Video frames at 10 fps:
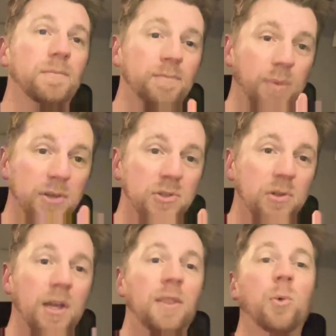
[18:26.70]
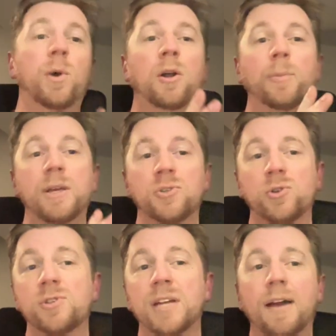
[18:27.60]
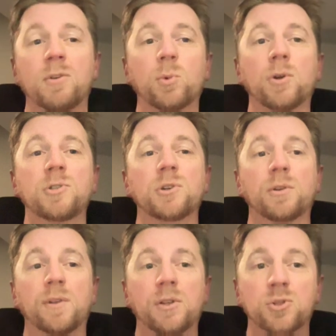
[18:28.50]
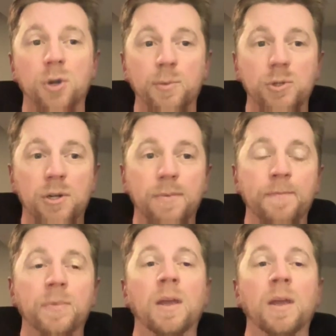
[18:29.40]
puzzle and the one I'll be introducing afterwards are in the description.